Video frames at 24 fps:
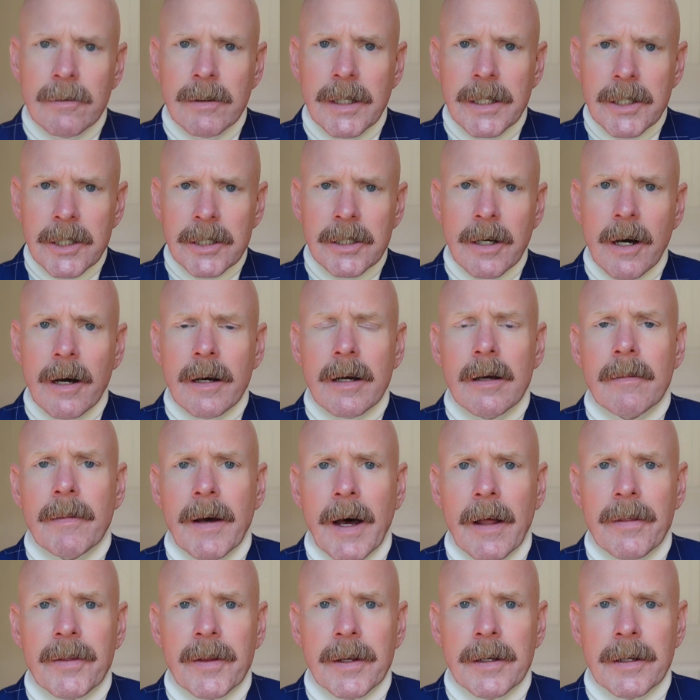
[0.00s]
let's talk
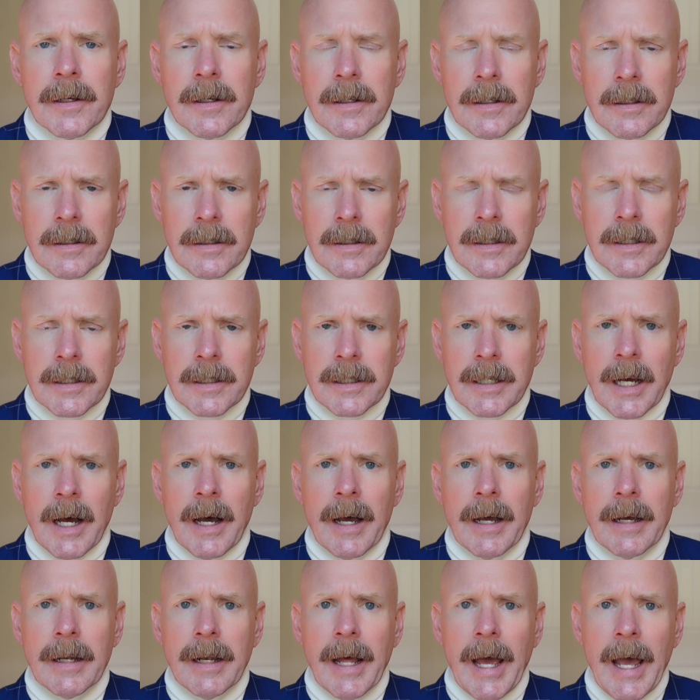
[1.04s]
about the
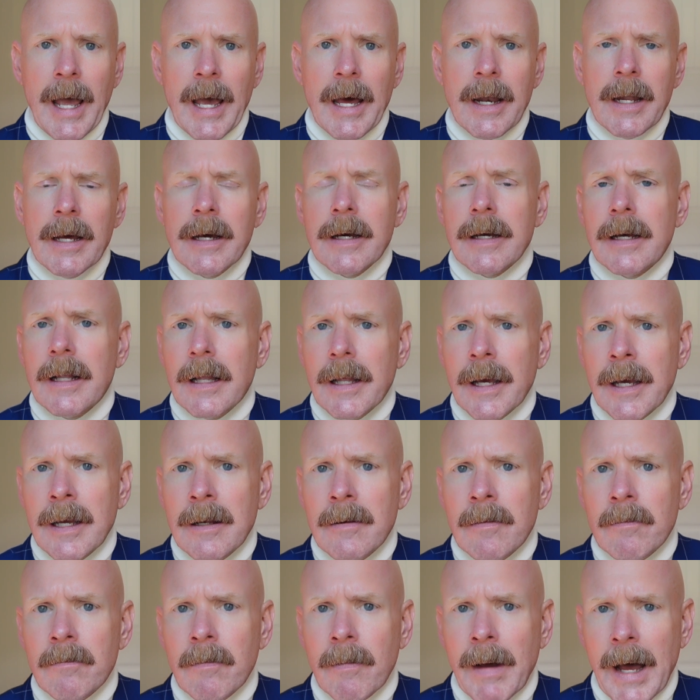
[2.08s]
design. Anna
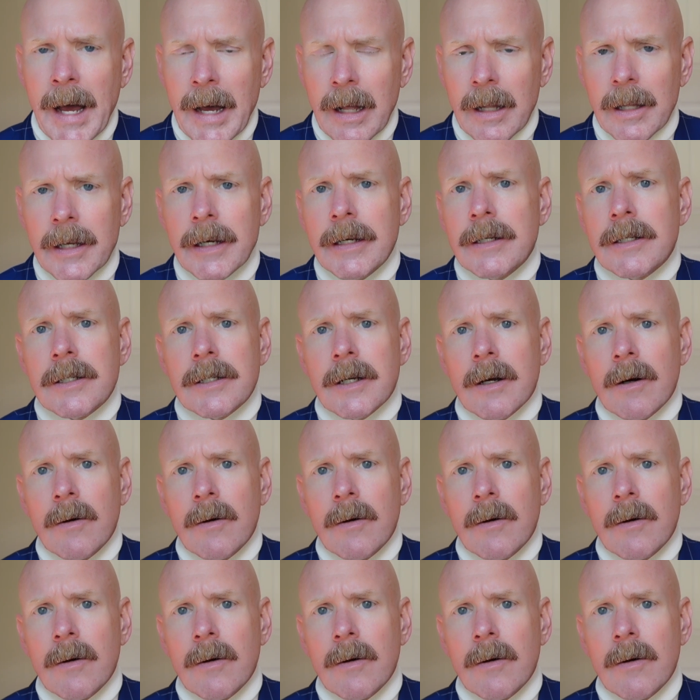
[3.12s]
Elaine Mallet